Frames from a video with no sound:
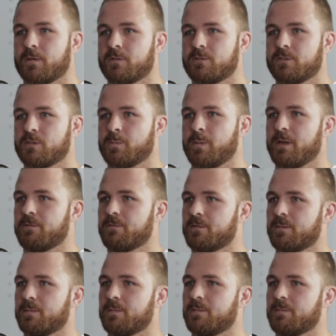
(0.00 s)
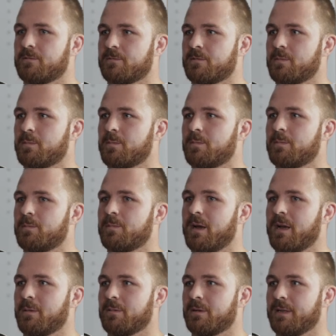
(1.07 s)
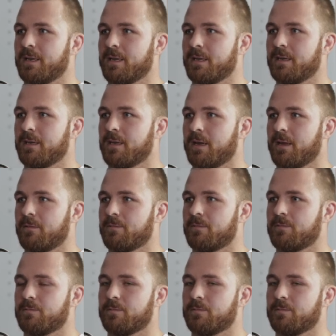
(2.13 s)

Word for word: just being from Bay of Plenty and